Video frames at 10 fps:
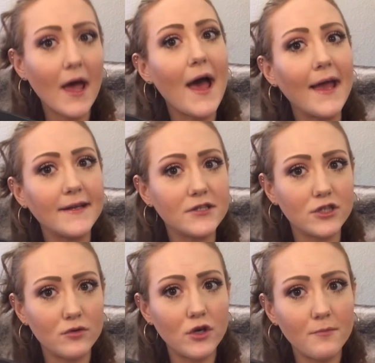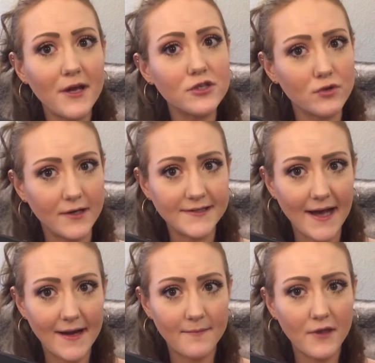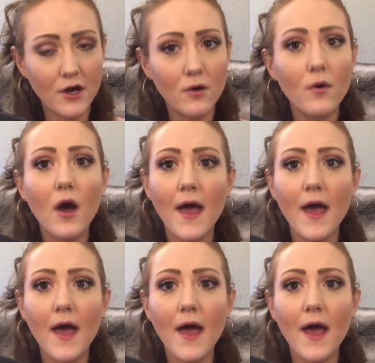I do know my choice item though.